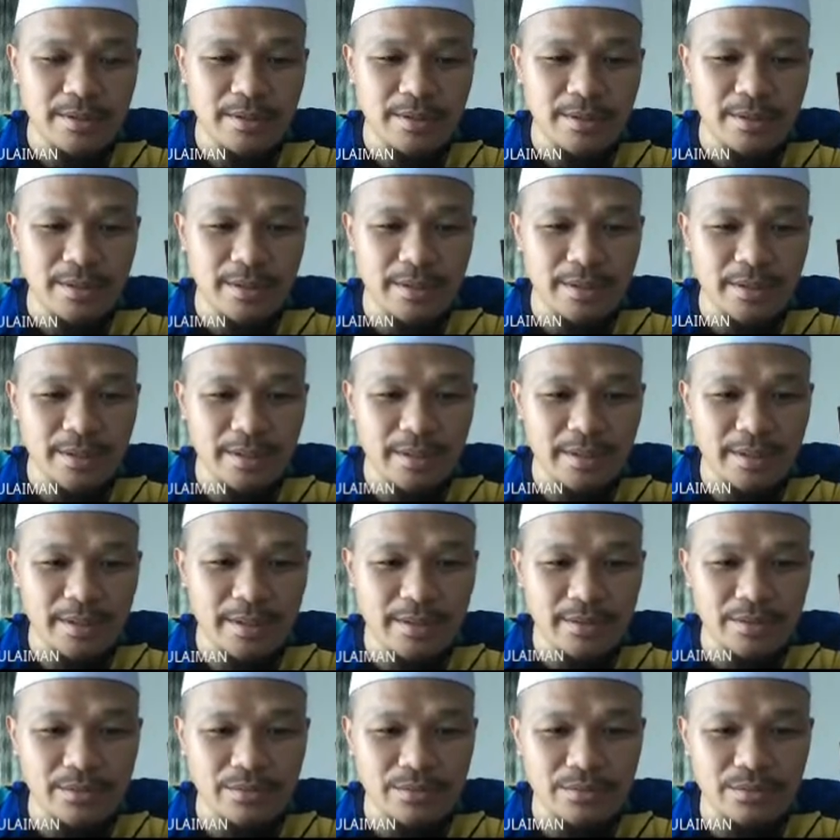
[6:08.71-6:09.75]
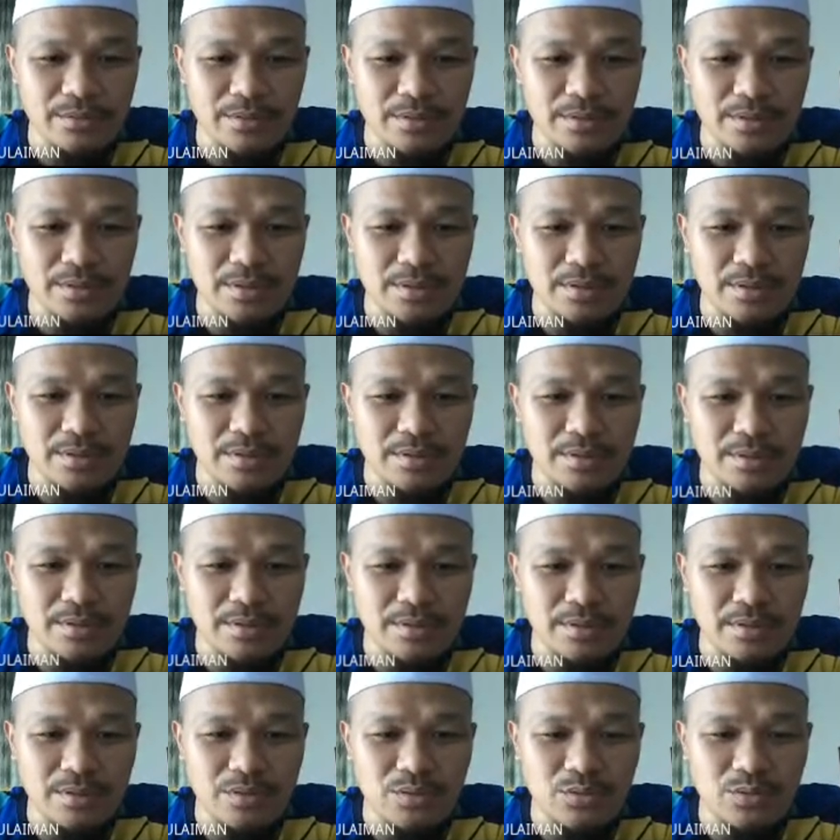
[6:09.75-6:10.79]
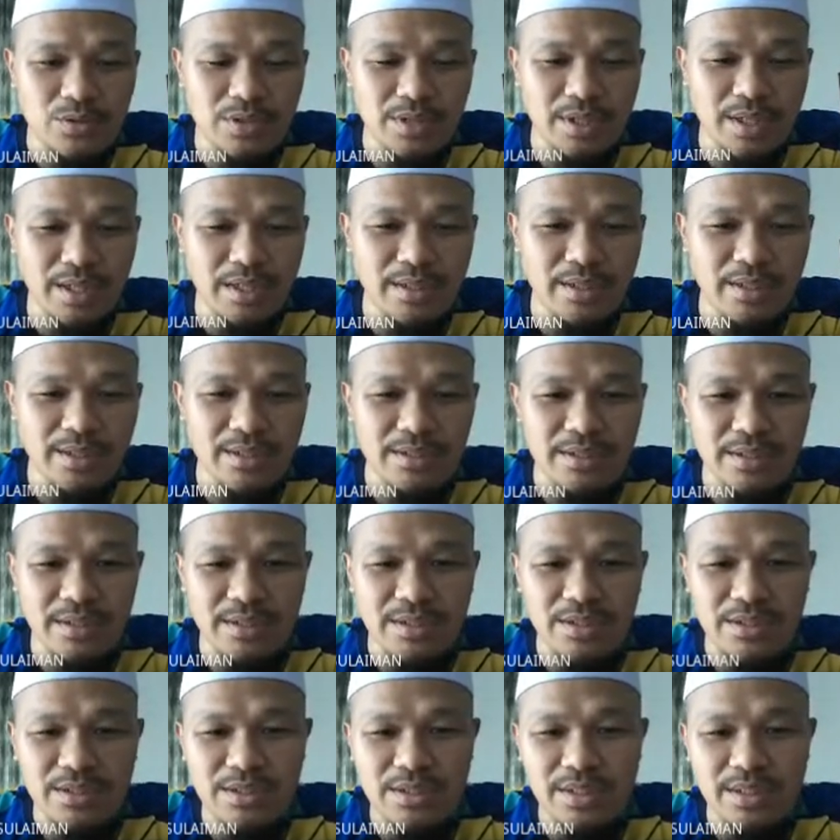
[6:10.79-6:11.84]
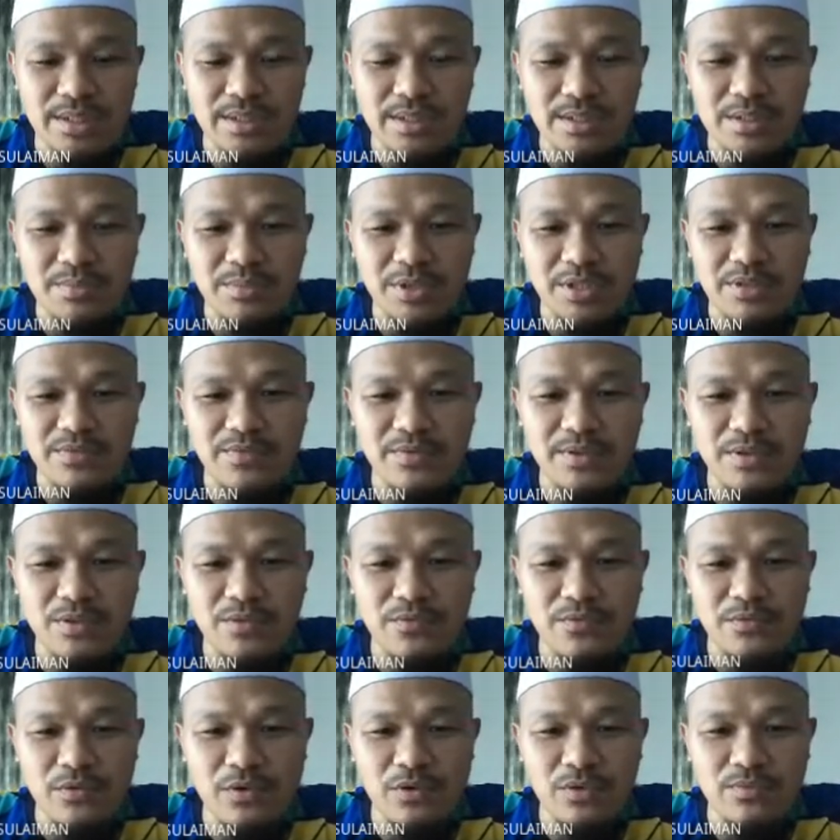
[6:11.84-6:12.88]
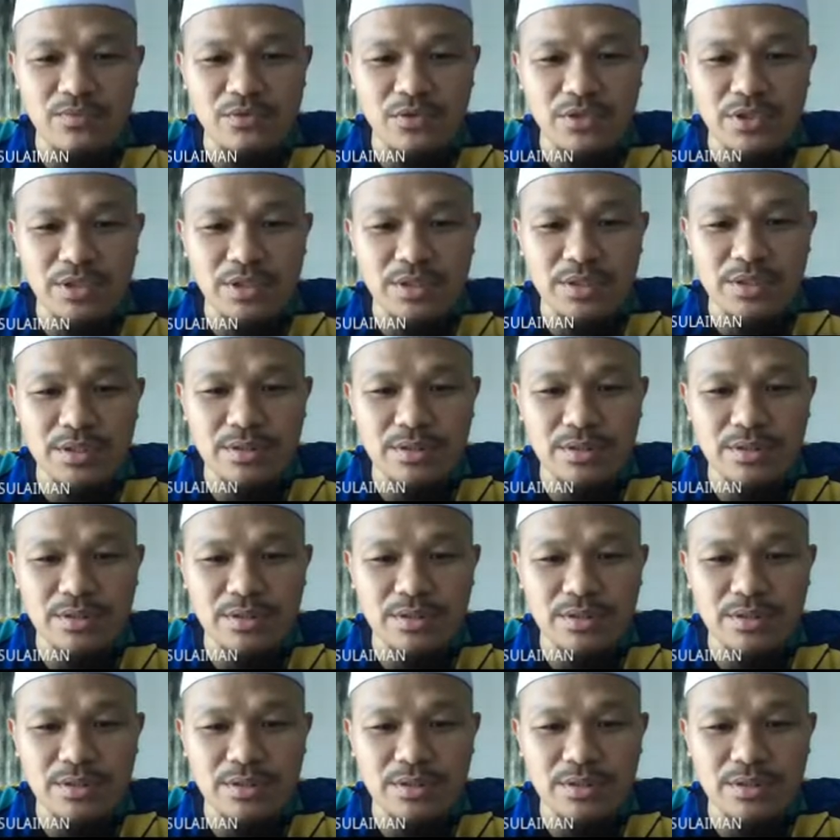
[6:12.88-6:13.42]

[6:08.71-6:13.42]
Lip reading: And then we select the initial estimate value for all voltage.